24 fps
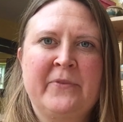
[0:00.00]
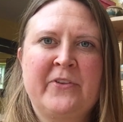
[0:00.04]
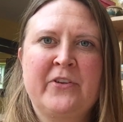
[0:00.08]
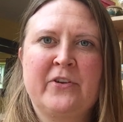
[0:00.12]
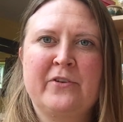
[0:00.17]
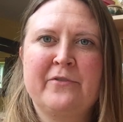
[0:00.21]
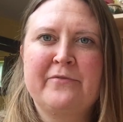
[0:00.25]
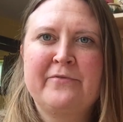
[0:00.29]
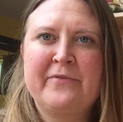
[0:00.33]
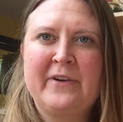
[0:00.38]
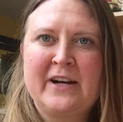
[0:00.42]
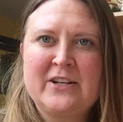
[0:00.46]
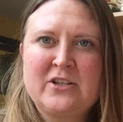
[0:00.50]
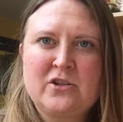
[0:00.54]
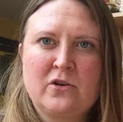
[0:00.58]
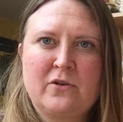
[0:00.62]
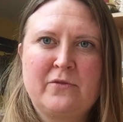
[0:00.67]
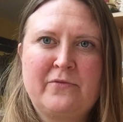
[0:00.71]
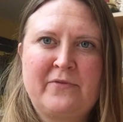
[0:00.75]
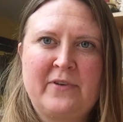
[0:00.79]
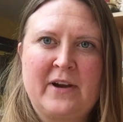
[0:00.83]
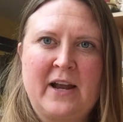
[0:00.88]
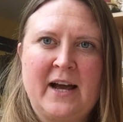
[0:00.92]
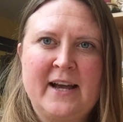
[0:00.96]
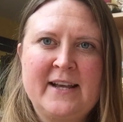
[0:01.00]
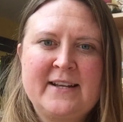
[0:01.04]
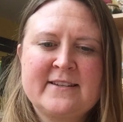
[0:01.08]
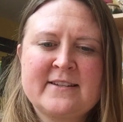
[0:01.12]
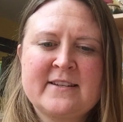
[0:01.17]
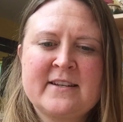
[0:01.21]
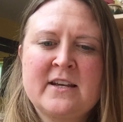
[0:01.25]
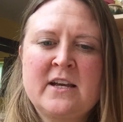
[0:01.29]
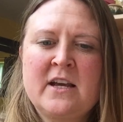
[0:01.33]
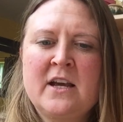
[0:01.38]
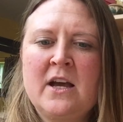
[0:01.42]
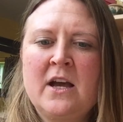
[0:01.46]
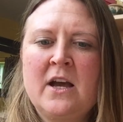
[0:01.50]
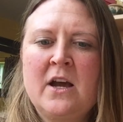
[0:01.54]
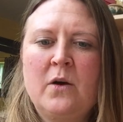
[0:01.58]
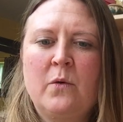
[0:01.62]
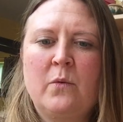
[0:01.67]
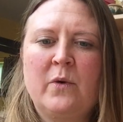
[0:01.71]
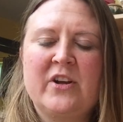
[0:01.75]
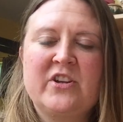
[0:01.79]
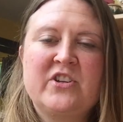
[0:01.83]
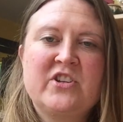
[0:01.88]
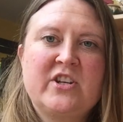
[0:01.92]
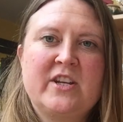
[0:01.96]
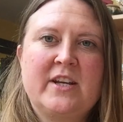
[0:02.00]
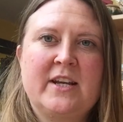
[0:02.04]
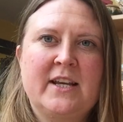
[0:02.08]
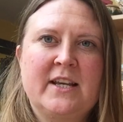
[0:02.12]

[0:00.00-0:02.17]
sort of fight or flight, which